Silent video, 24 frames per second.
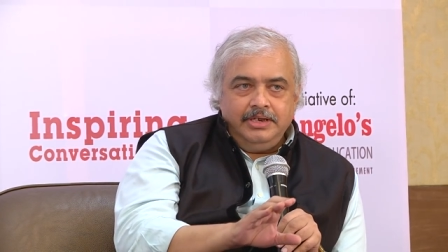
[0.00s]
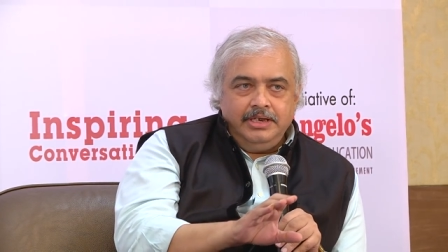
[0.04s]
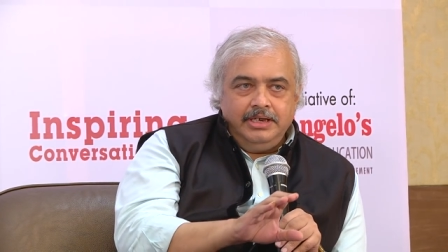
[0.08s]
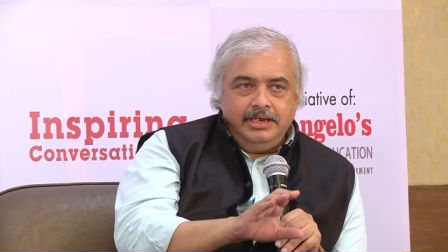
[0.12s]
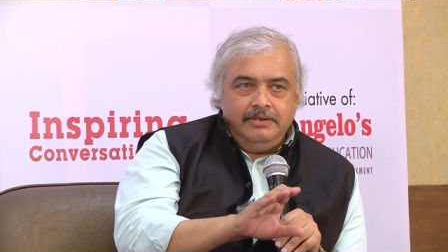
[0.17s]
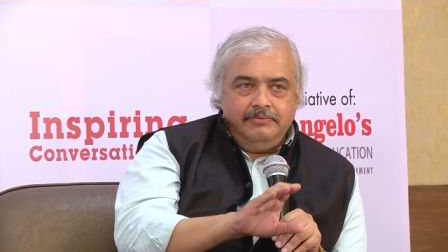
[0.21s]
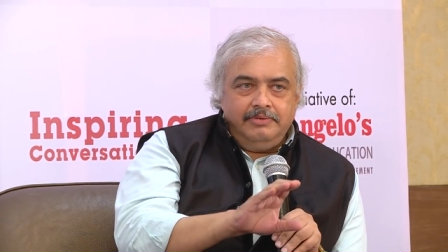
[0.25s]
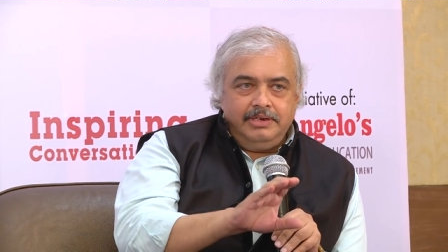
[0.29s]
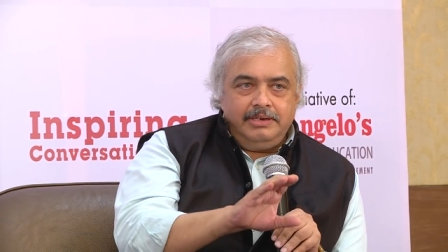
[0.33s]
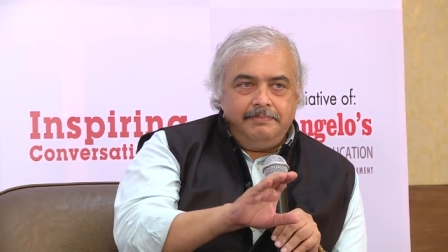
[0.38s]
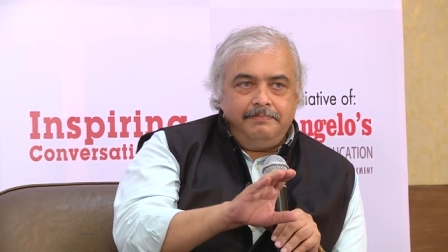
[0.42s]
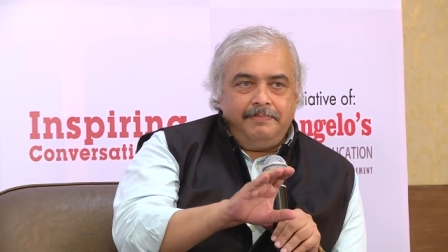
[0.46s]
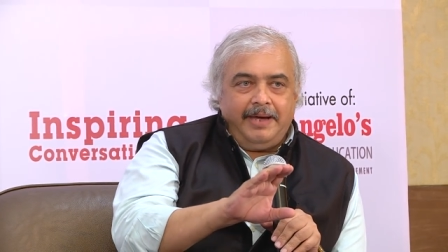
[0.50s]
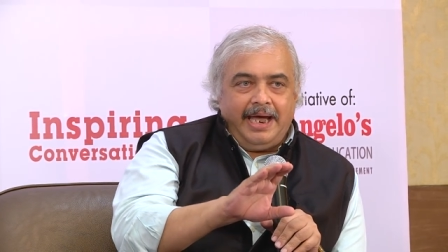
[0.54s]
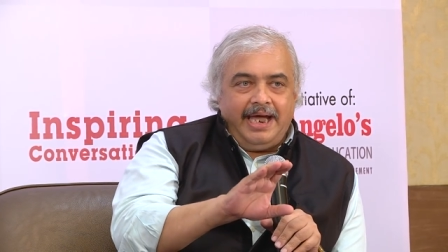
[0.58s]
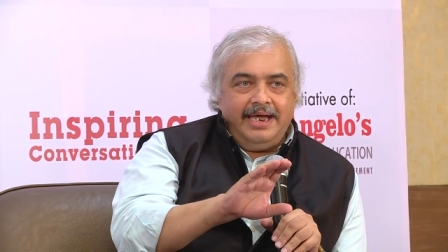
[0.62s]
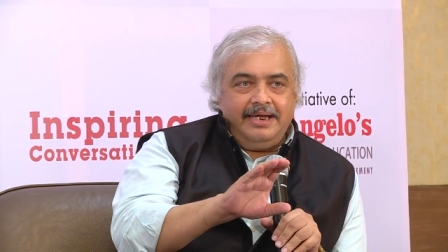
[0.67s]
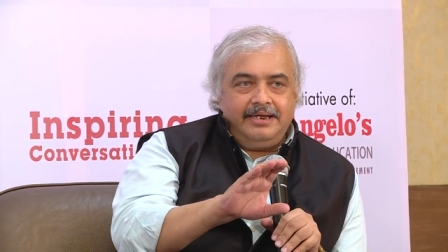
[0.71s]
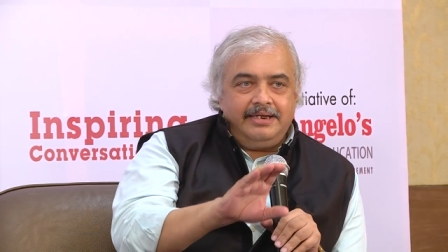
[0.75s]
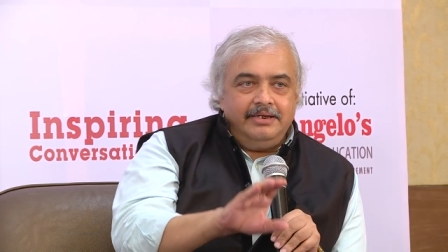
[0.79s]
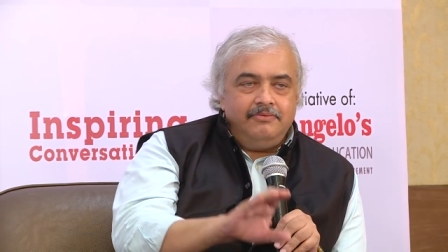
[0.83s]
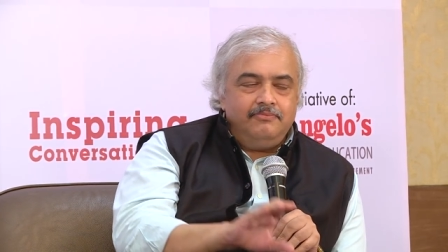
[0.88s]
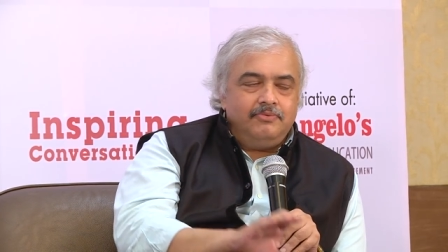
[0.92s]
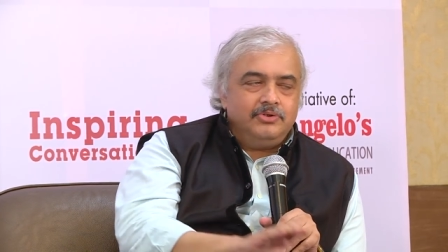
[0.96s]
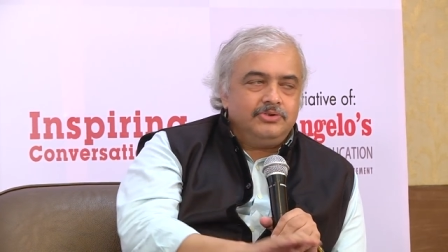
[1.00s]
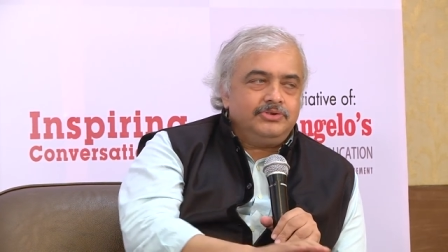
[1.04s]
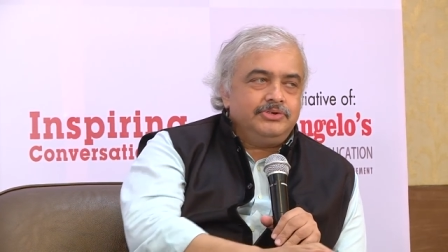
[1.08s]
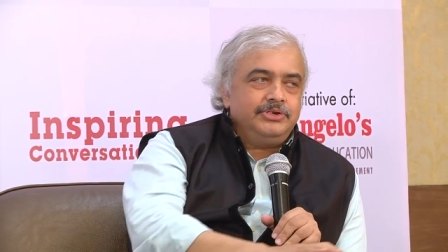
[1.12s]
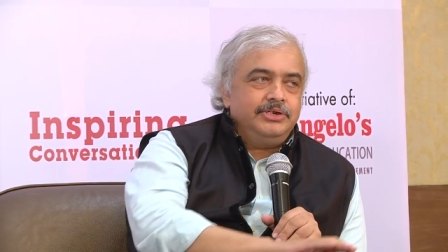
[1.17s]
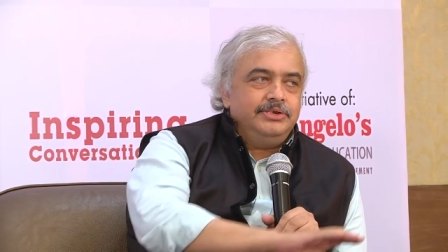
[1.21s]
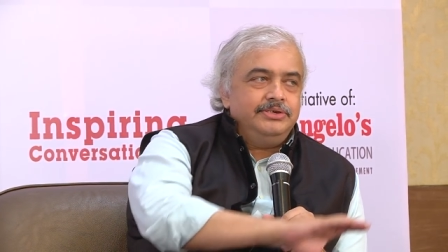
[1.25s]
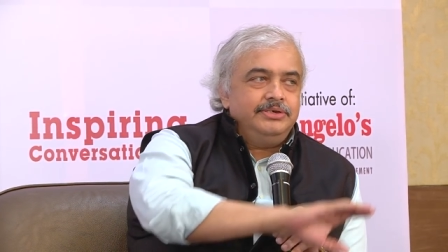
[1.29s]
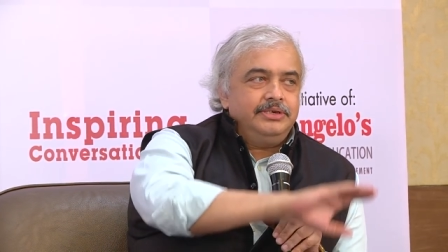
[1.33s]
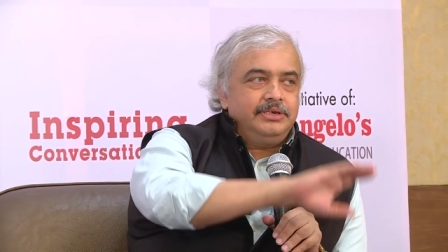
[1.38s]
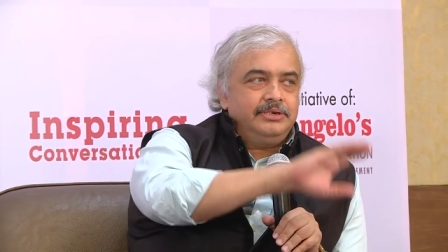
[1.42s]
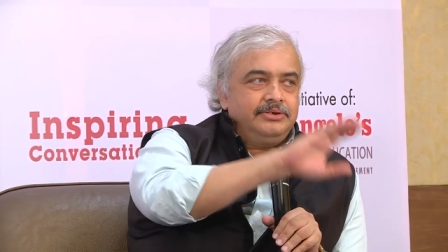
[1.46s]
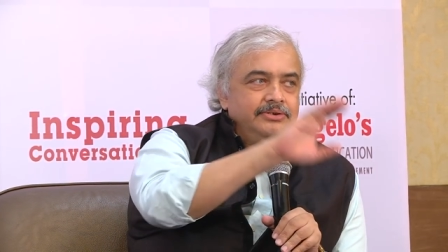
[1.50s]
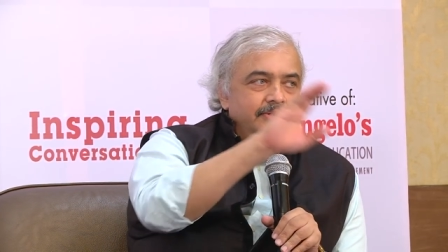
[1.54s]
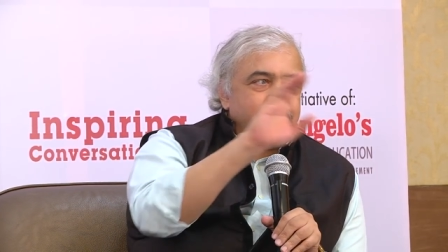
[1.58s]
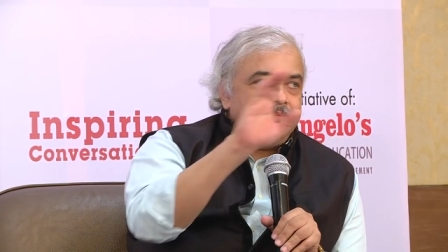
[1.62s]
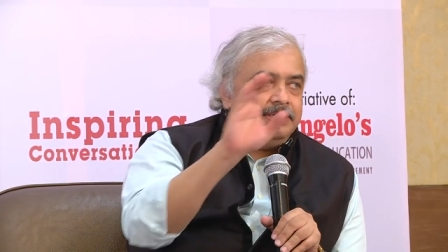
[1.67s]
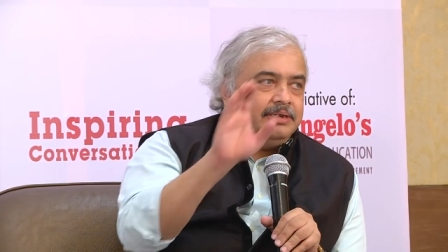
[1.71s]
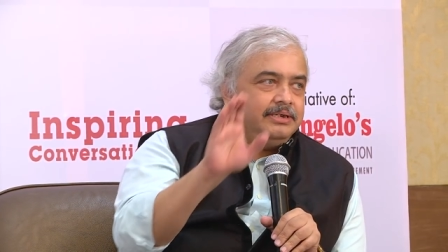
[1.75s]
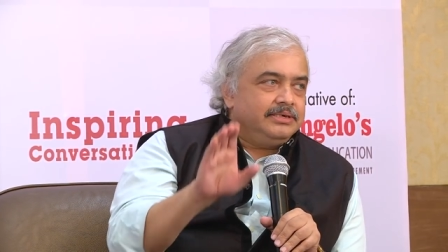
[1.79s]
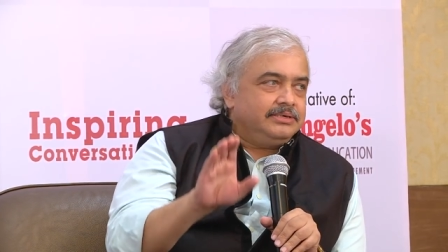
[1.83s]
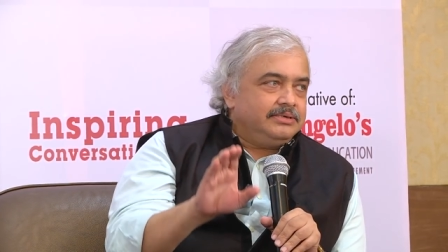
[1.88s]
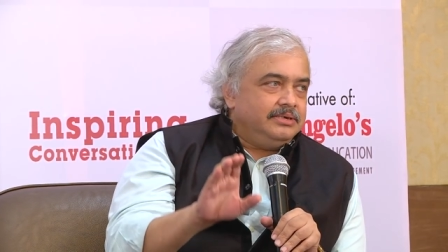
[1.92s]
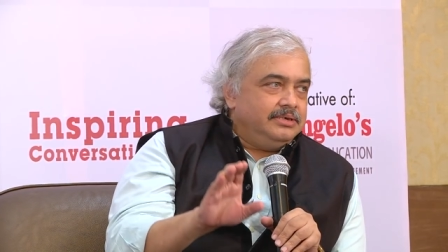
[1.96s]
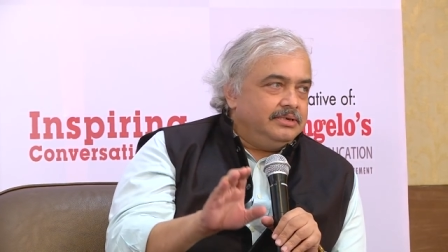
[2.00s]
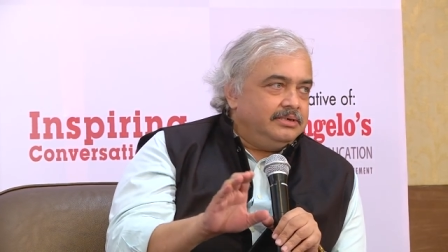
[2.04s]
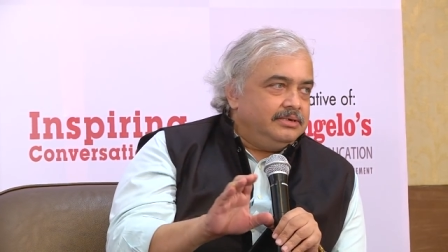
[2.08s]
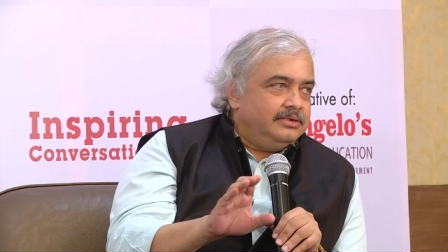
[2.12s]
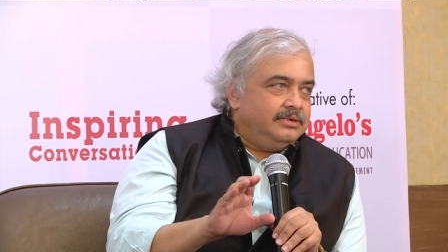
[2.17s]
even the banking was changing tremendously.